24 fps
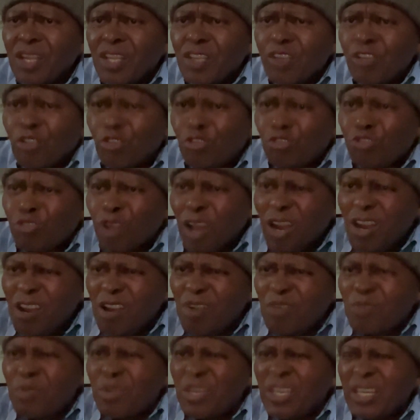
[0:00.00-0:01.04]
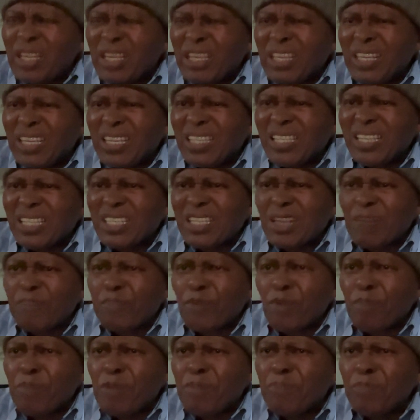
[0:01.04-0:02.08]
So swallowing is a
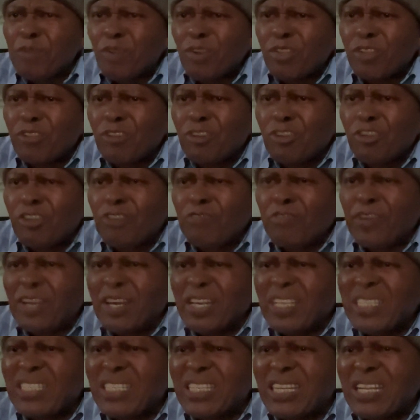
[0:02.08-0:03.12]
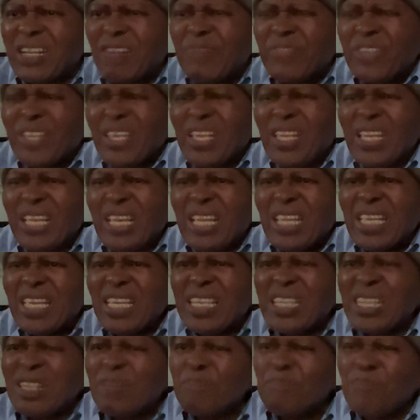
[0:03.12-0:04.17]
problem because glossopharyngeal,
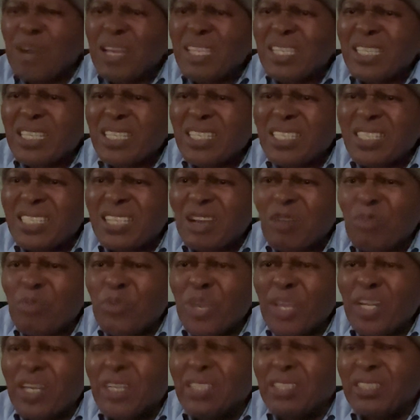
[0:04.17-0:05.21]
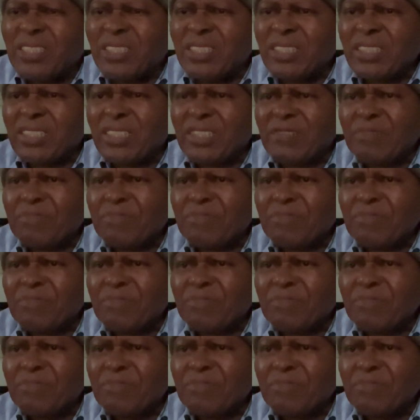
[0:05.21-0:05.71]
the muscles are weakened.